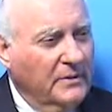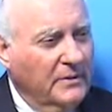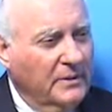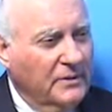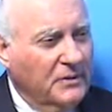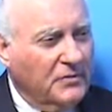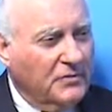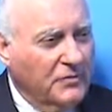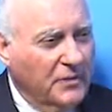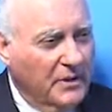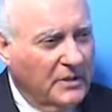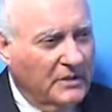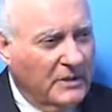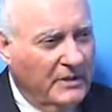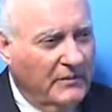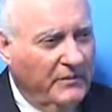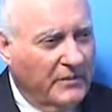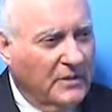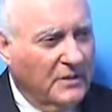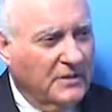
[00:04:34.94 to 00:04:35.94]
this drug's
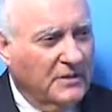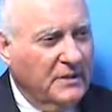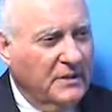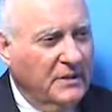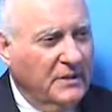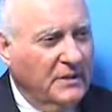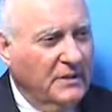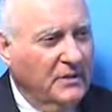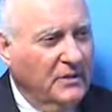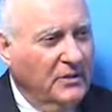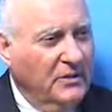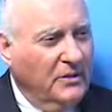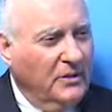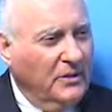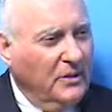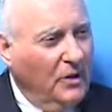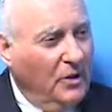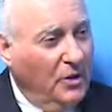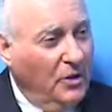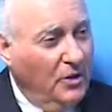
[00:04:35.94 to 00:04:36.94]
efficacy
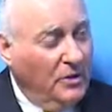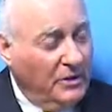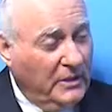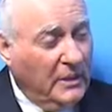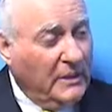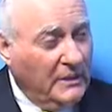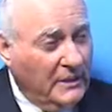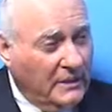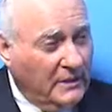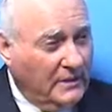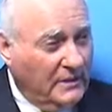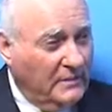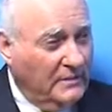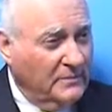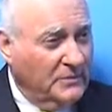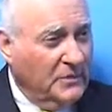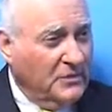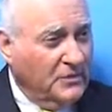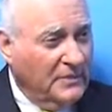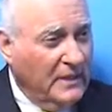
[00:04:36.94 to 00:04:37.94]
on nothing,
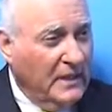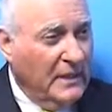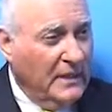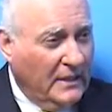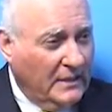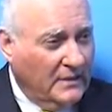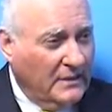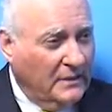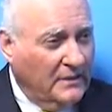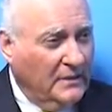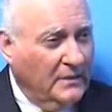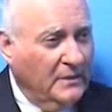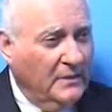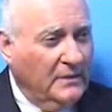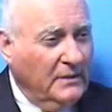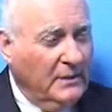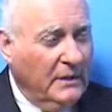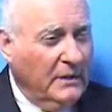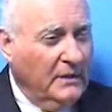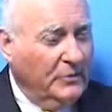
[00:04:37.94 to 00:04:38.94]
just diet,
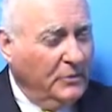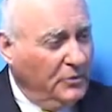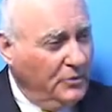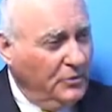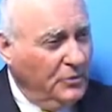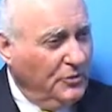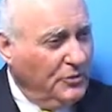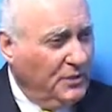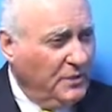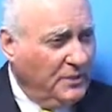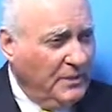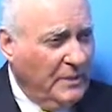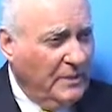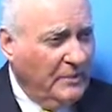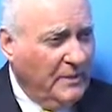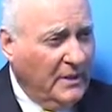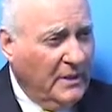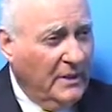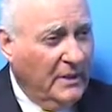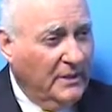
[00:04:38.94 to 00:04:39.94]
and it produced the same
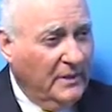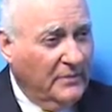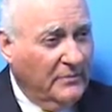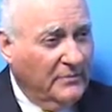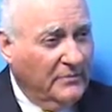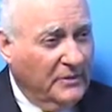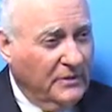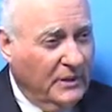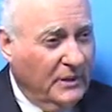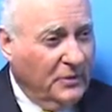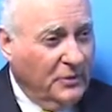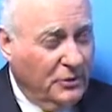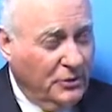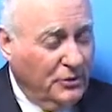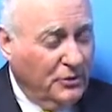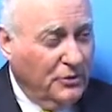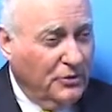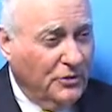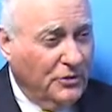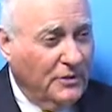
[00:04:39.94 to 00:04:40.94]
kind of
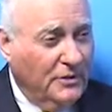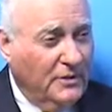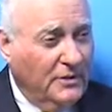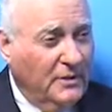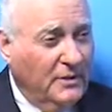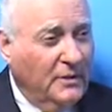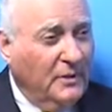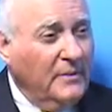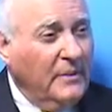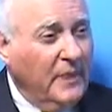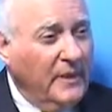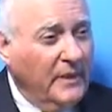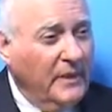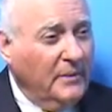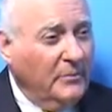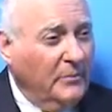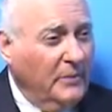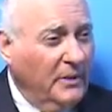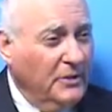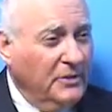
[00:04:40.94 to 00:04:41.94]
reductions
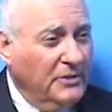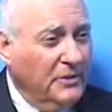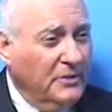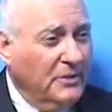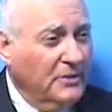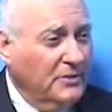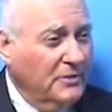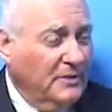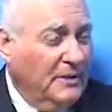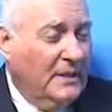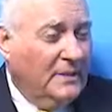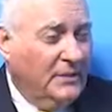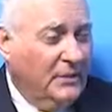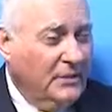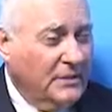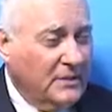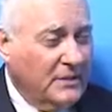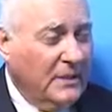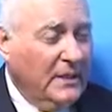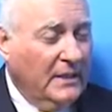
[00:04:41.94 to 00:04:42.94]
in patients not on
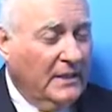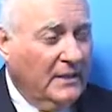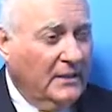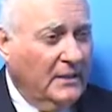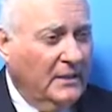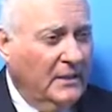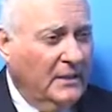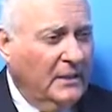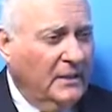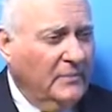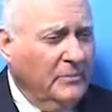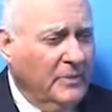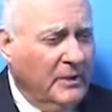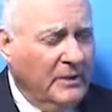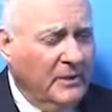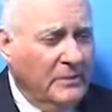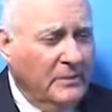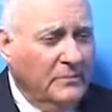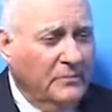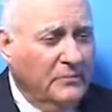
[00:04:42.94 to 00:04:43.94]
a statin.
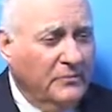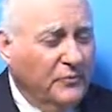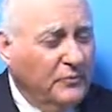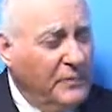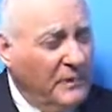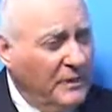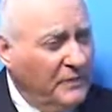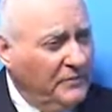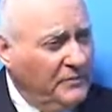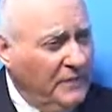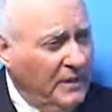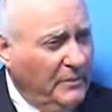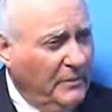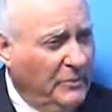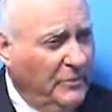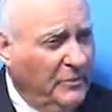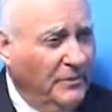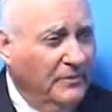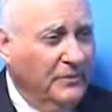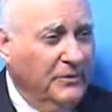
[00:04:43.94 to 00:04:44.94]
But from the FDA
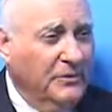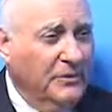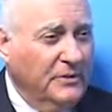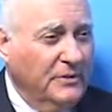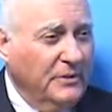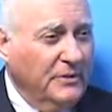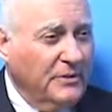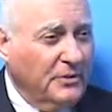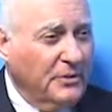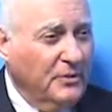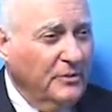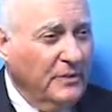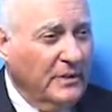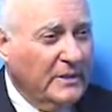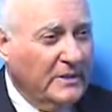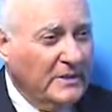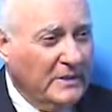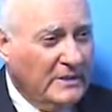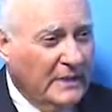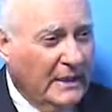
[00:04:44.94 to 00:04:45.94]
point of view, this is going to be
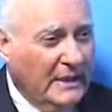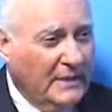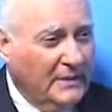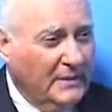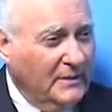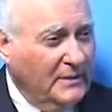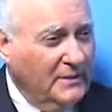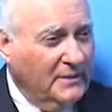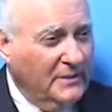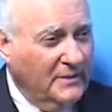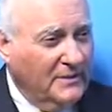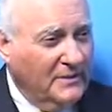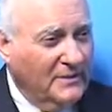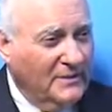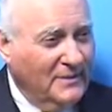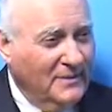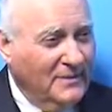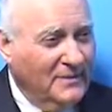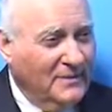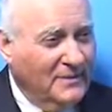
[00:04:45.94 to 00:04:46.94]
a statin
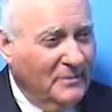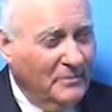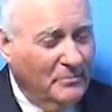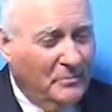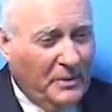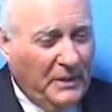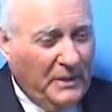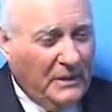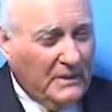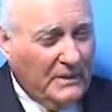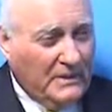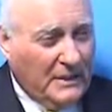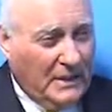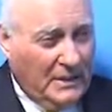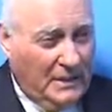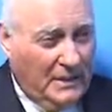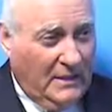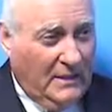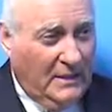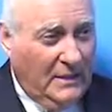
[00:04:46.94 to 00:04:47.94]
base, I
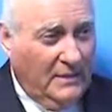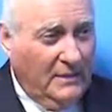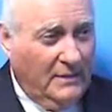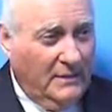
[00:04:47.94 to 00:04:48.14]
think,